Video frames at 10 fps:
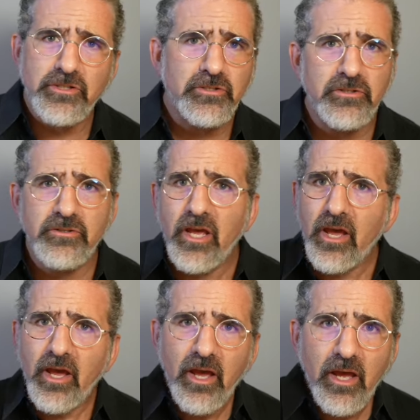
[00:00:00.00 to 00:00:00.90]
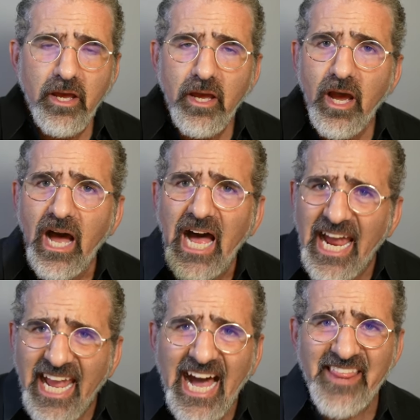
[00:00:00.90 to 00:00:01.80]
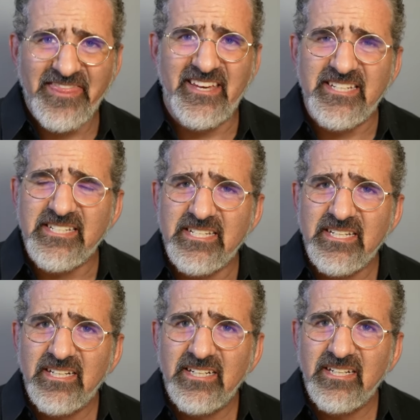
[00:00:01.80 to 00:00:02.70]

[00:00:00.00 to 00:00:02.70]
dude, I got this.